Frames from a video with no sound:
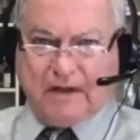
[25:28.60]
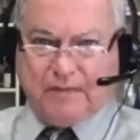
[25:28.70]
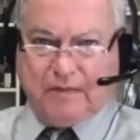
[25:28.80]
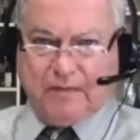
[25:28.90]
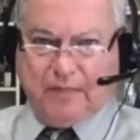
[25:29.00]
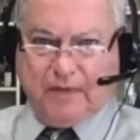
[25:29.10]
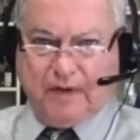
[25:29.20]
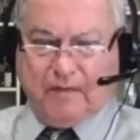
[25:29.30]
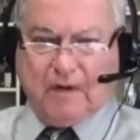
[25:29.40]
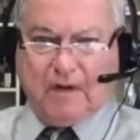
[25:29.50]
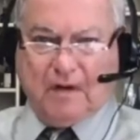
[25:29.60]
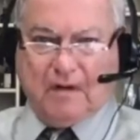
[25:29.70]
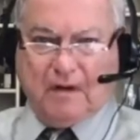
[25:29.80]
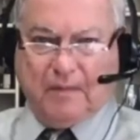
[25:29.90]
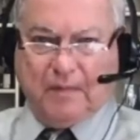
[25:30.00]
been pretty well
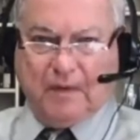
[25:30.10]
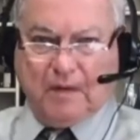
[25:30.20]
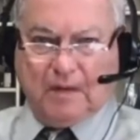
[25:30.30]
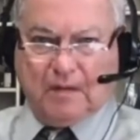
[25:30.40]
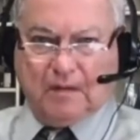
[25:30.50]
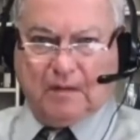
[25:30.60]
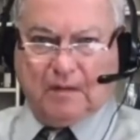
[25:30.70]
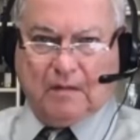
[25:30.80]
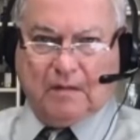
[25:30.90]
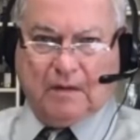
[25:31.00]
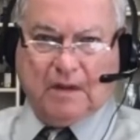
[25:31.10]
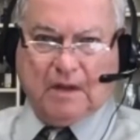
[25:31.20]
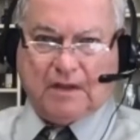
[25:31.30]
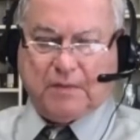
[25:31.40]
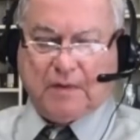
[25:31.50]
cleared up in the
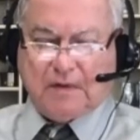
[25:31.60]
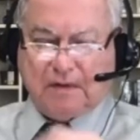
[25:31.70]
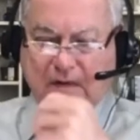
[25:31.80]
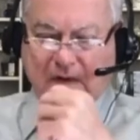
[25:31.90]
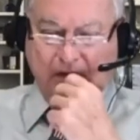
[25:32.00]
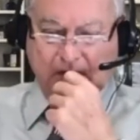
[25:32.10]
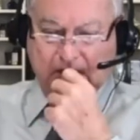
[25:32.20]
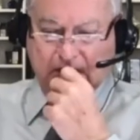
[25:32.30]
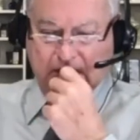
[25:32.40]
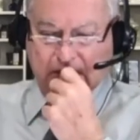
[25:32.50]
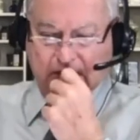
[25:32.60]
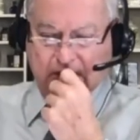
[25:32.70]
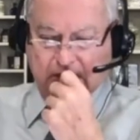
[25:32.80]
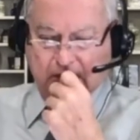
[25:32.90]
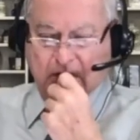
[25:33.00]
hospitals around the
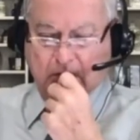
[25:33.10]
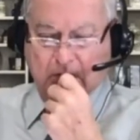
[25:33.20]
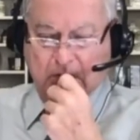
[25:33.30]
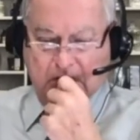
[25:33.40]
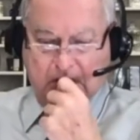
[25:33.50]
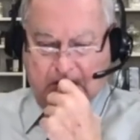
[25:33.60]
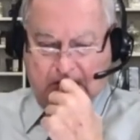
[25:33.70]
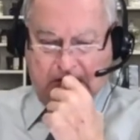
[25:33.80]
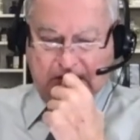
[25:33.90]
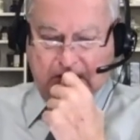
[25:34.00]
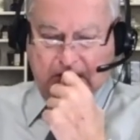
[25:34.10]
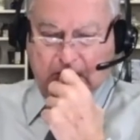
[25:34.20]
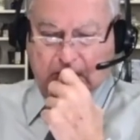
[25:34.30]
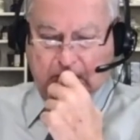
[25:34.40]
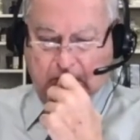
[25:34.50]
realm.
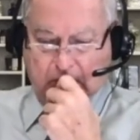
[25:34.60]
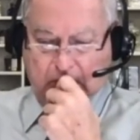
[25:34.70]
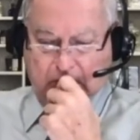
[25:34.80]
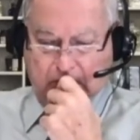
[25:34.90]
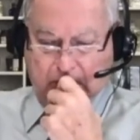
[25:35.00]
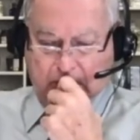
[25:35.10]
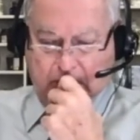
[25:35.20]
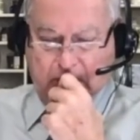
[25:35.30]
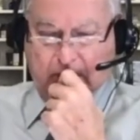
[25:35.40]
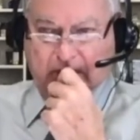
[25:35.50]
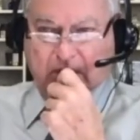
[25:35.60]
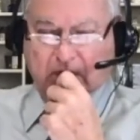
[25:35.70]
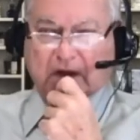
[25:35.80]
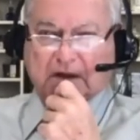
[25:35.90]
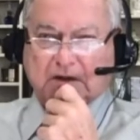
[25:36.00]
So what do we do
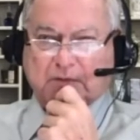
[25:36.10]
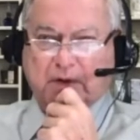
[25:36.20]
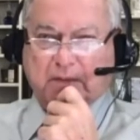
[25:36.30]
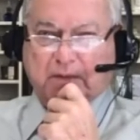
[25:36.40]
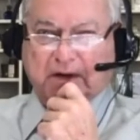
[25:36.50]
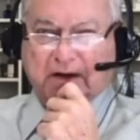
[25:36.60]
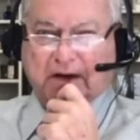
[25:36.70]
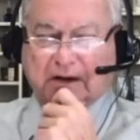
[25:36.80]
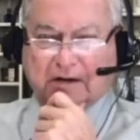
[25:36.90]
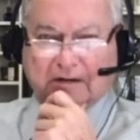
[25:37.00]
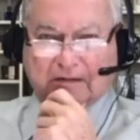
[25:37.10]
to get these people to get in there?